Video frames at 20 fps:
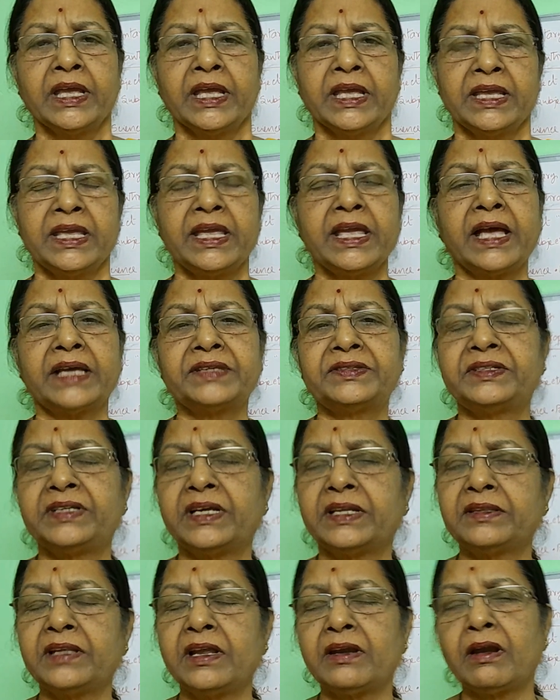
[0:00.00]
he has
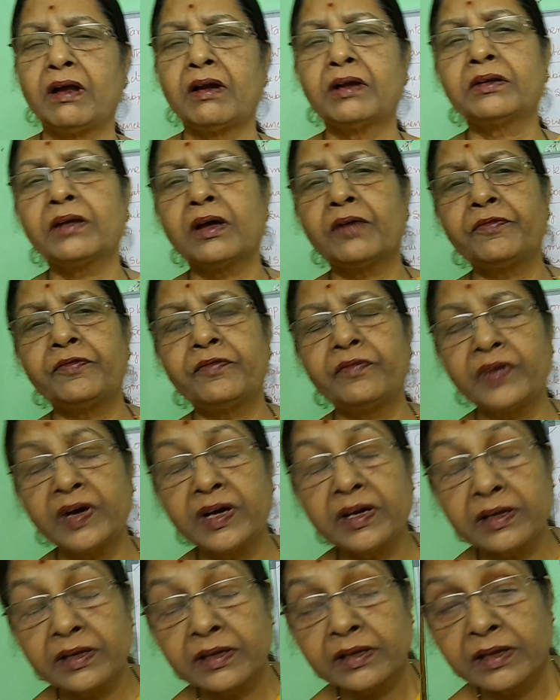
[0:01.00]
done a lot of
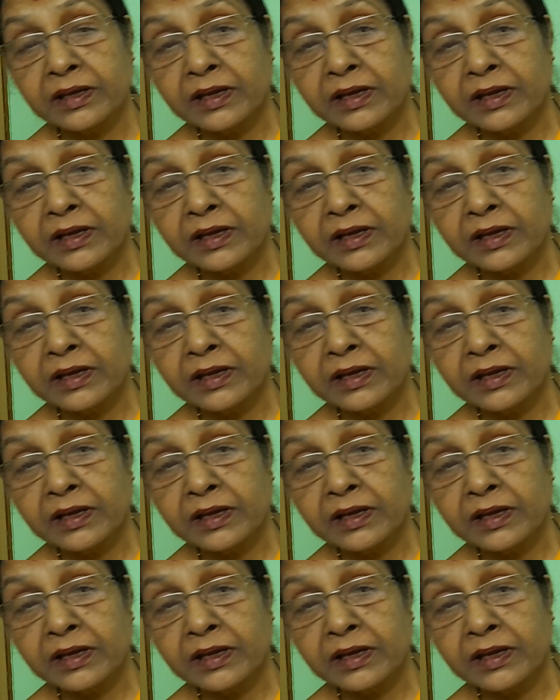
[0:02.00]
work